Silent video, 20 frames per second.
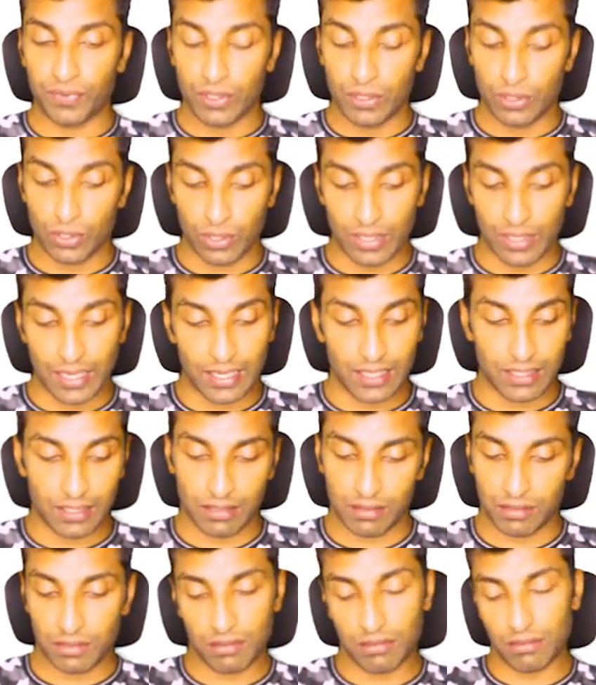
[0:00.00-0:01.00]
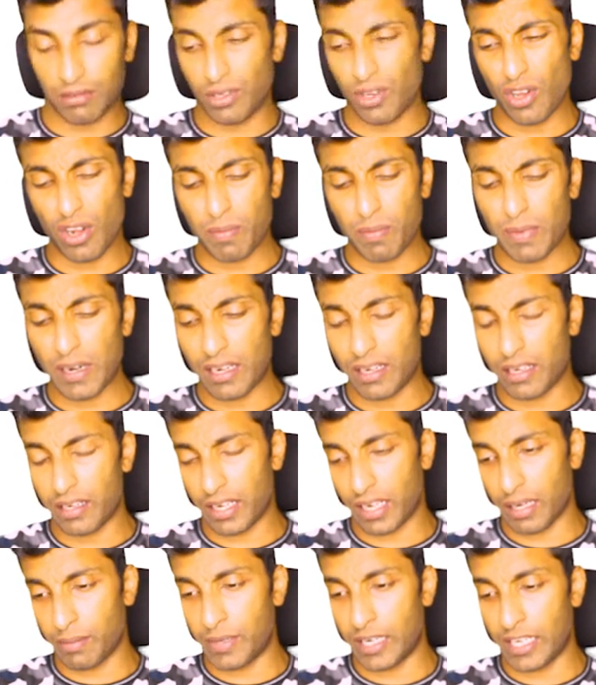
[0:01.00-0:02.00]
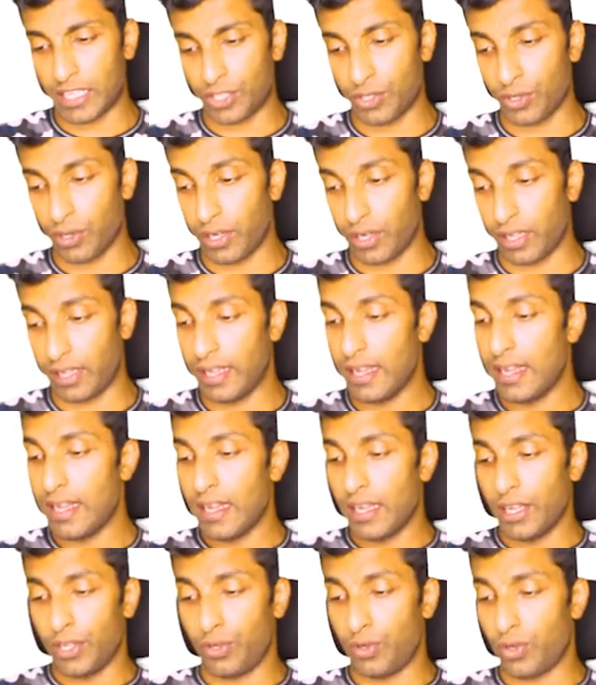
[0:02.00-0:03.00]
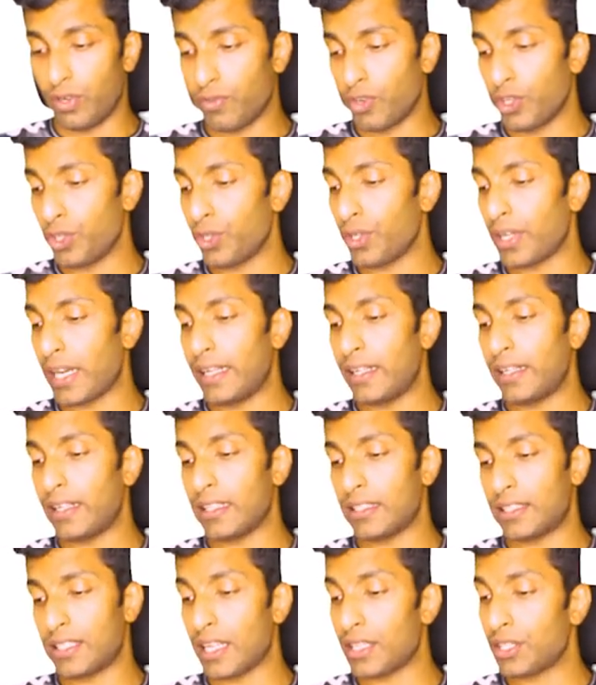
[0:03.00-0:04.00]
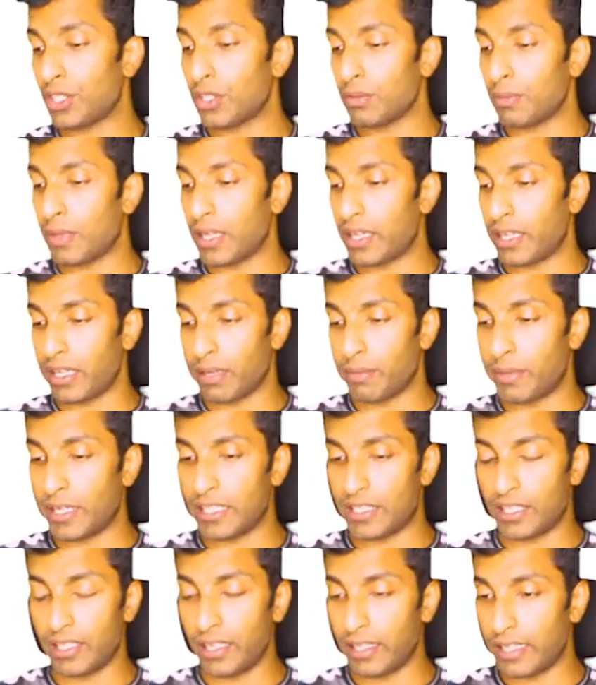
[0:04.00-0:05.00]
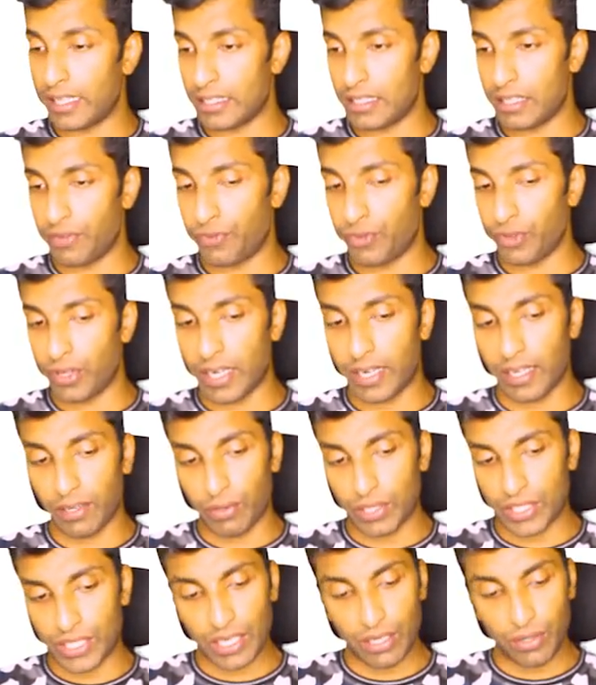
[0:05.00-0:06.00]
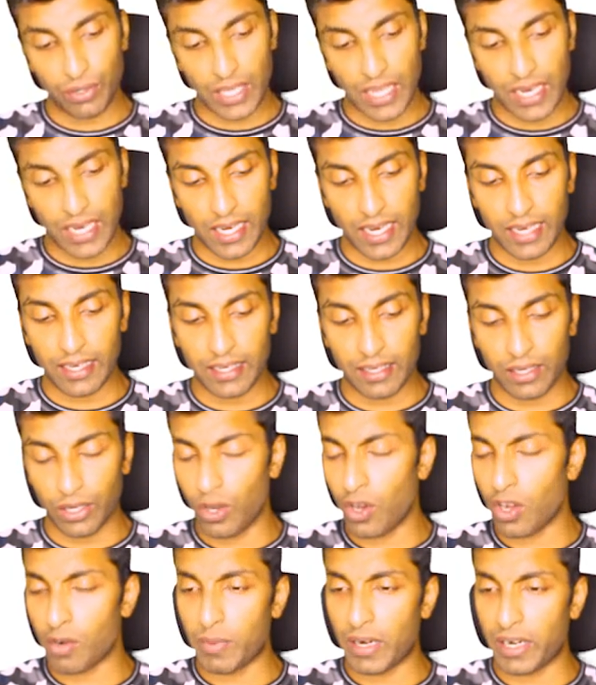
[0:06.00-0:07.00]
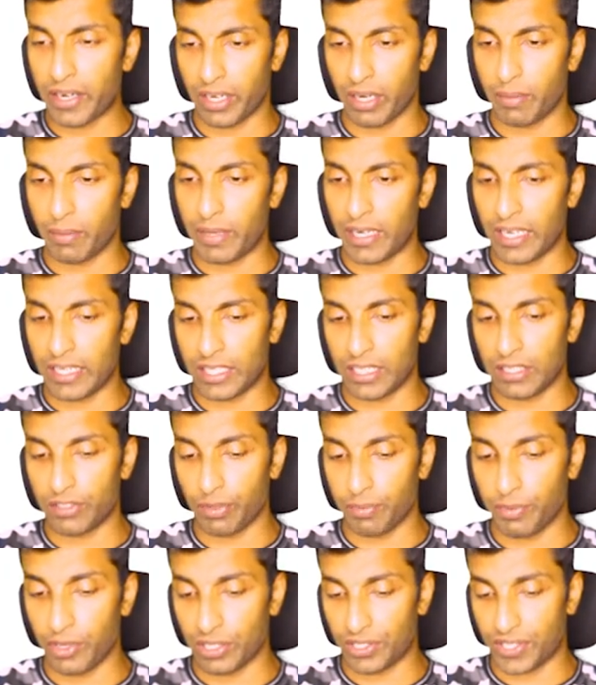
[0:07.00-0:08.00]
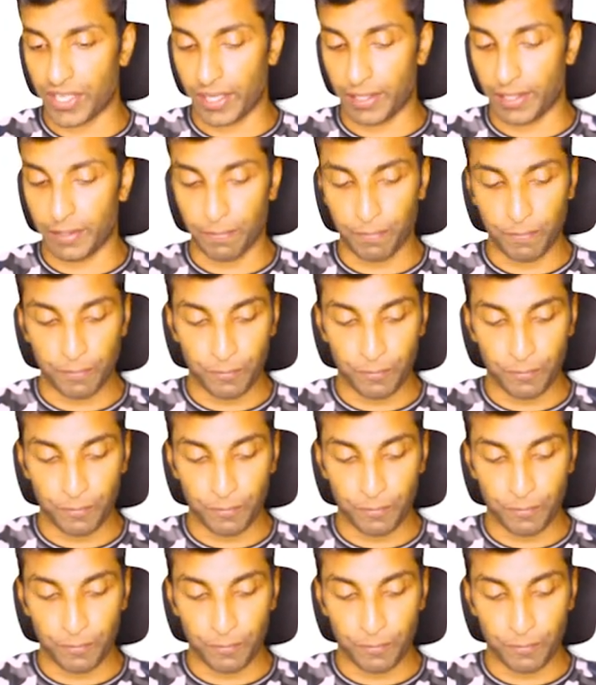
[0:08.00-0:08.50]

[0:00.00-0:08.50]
So that is normal recommendation only. You don't want to write it as Shantikumar recommendation. In case if you get a question, you can write it normal recommendations from your side.